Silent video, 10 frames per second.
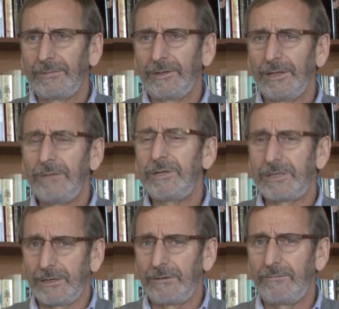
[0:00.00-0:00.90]

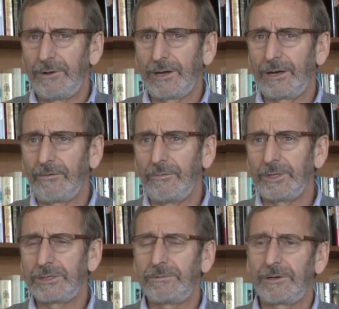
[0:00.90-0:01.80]
limited by
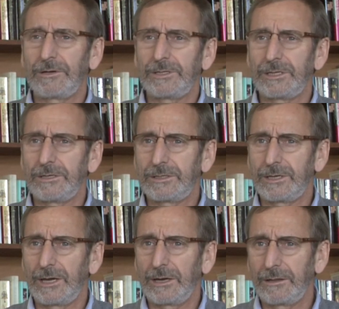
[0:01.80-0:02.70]
governments because they're
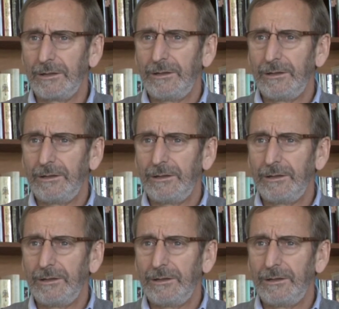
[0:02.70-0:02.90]
saying